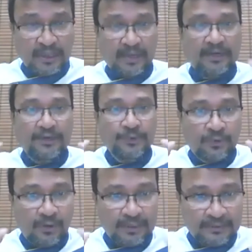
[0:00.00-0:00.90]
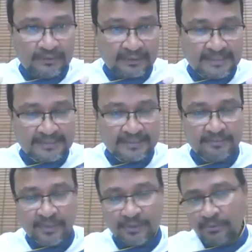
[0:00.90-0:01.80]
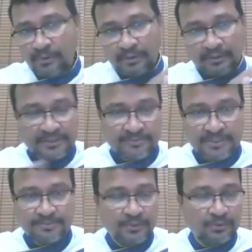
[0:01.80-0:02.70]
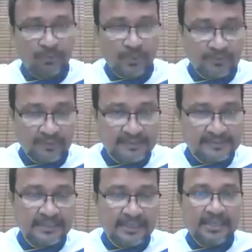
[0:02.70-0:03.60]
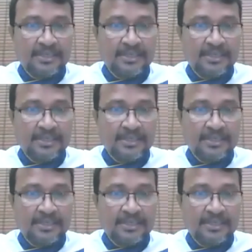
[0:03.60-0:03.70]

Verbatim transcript: and you call it a rationed menu or Christmas menu, whatever it is,